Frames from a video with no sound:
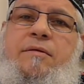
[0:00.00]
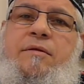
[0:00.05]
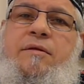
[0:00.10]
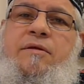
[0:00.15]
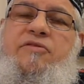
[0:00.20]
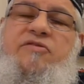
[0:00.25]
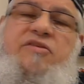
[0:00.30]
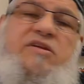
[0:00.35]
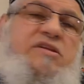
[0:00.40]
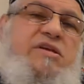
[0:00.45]

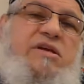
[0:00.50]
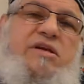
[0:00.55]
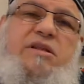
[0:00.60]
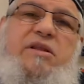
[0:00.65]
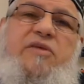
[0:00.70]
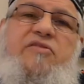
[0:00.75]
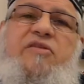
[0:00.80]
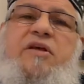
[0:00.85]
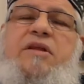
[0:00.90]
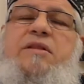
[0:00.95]
sitting in the
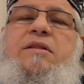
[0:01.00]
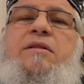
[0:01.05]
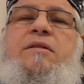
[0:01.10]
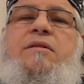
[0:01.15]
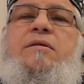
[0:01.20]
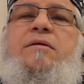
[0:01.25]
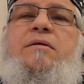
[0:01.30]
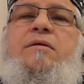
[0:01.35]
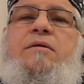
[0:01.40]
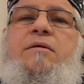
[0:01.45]
sun.
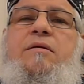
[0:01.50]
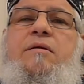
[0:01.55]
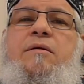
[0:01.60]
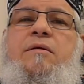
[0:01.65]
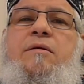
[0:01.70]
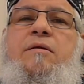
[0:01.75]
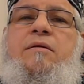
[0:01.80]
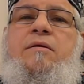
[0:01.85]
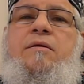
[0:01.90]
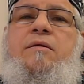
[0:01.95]

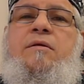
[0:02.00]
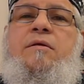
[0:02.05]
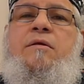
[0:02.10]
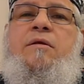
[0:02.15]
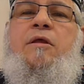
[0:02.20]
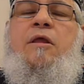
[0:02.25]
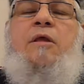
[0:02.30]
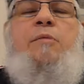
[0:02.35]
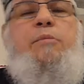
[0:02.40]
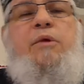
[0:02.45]

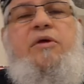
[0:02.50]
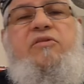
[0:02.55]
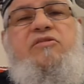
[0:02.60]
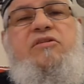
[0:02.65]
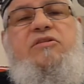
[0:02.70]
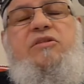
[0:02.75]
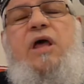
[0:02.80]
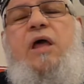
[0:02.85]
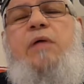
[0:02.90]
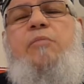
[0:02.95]
By the
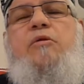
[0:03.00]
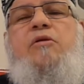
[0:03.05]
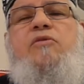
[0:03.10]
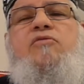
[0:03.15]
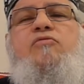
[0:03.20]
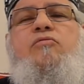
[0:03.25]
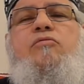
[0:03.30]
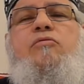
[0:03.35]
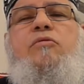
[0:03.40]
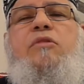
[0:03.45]
time
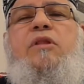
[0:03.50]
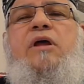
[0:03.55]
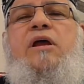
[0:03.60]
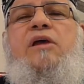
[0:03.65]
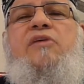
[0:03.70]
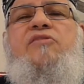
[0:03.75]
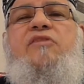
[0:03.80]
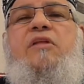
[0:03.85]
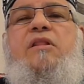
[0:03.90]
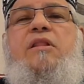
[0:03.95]
Rasulullah
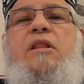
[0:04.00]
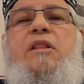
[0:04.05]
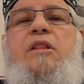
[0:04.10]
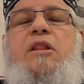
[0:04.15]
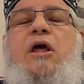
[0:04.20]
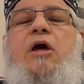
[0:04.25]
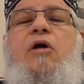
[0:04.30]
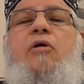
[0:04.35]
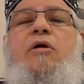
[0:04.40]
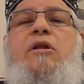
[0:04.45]

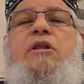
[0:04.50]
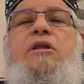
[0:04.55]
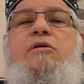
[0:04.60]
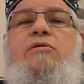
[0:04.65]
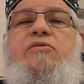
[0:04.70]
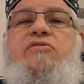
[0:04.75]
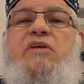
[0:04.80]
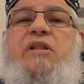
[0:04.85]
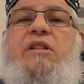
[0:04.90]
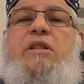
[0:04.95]
sallallahu alayhi
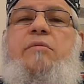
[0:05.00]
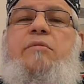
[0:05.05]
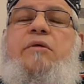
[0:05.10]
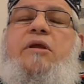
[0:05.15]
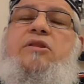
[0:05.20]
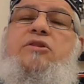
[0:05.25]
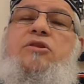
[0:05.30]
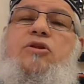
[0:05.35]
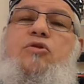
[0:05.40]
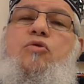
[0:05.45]
wasallam
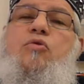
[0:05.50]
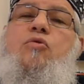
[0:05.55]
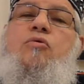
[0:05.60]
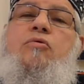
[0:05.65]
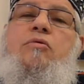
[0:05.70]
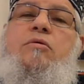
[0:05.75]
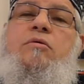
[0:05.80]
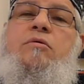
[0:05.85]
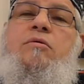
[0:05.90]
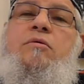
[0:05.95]
get to know
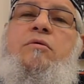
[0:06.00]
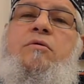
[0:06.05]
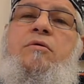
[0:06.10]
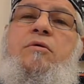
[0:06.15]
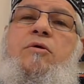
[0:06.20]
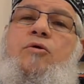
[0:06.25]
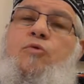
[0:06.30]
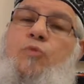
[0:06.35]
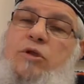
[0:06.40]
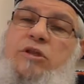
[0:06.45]

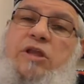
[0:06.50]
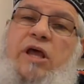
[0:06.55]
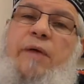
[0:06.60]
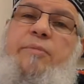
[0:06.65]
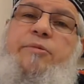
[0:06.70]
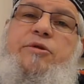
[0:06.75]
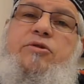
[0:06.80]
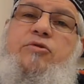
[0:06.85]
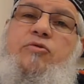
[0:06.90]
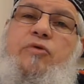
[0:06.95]
what
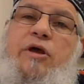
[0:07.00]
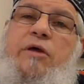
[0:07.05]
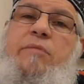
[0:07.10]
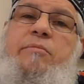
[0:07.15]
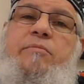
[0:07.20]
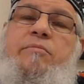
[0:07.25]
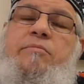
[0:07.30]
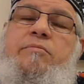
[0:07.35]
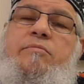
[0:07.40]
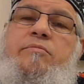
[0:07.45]
happened to
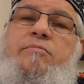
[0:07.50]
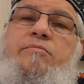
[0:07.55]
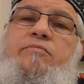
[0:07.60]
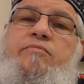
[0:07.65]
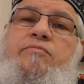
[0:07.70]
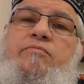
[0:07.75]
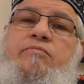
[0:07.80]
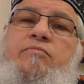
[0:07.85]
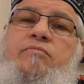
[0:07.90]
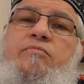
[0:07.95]
him,
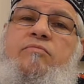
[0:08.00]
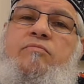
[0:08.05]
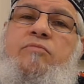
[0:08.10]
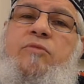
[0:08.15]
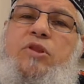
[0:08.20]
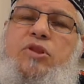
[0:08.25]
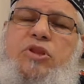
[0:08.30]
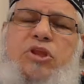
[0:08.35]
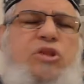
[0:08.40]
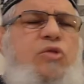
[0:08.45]

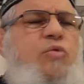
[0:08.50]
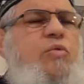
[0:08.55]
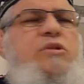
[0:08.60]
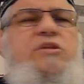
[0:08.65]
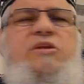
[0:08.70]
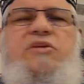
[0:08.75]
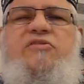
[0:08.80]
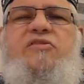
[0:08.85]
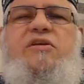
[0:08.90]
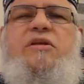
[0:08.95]
do you know what
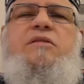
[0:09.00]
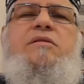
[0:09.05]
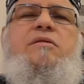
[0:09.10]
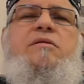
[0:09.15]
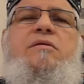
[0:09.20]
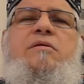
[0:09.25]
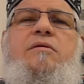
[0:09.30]
he said?